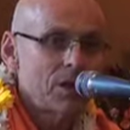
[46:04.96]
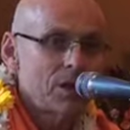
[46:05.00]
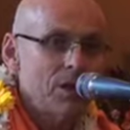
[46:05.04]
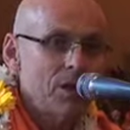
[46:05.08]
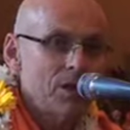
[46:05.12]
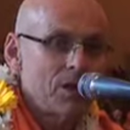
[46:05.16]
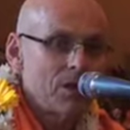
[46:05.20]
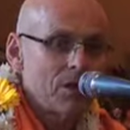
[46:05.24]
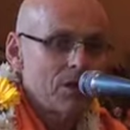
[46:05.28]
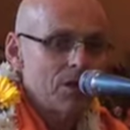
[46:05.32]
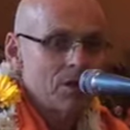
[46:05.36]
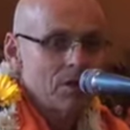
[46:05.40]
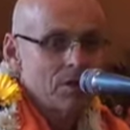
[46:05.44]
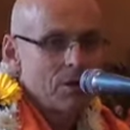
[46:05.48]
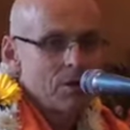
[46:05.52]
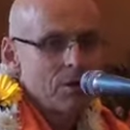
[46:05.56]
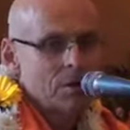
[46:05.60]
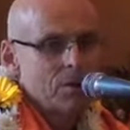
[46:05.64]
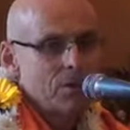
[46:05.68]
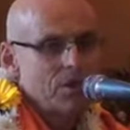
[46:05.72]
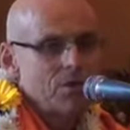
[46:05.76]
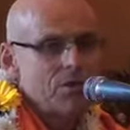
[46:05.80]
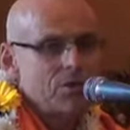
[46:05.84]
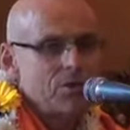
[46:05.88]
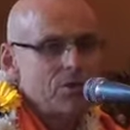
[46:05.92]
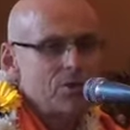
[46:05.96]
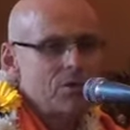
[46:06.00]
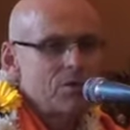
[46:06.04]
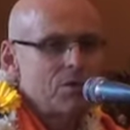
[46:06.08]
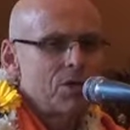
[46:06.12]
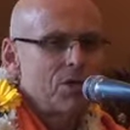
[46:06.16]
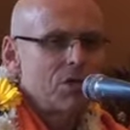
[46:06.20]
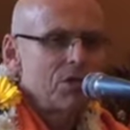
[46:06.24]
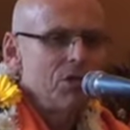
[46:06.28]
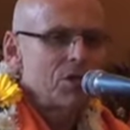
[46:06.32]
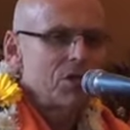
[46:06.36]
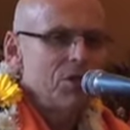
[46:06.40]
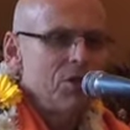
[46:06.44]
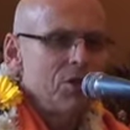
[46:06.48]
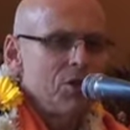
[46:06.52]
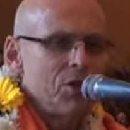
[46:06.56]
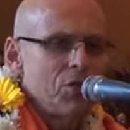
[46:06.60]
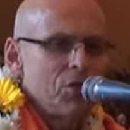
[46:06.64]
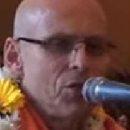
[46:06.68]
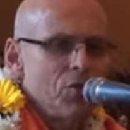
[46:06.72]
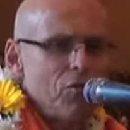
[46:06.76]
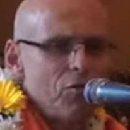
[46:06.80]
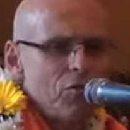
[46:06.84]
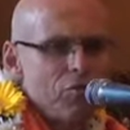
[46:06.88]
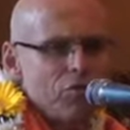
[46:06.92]
I took it a
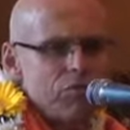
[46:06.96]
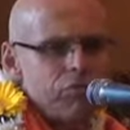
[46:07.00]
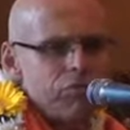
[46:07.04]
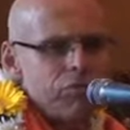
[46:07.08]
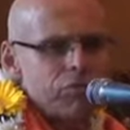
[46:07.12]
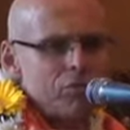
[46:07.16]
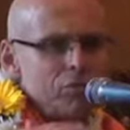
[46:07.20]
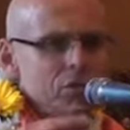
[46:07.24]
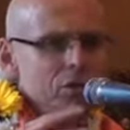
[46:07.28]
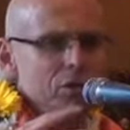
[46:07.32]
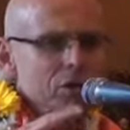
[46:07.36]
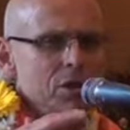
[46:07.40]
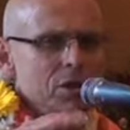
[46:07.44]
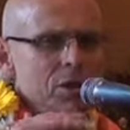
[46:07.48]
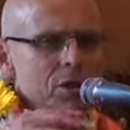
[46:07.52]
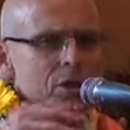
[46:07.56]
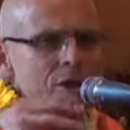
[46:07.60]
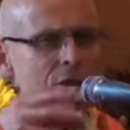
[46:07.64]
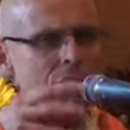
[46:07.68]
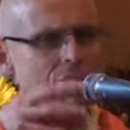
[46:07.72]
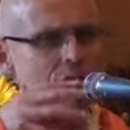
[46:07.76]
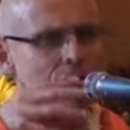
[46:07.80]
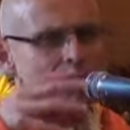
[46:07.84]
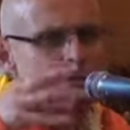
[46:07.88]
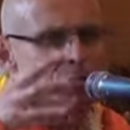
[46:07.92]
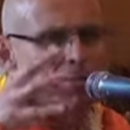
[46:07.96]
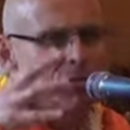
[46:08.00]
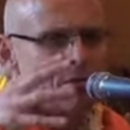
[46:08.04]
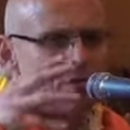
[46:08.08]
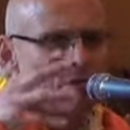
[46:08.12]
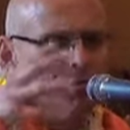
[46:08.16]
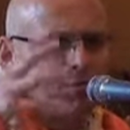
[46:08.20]
little, uh,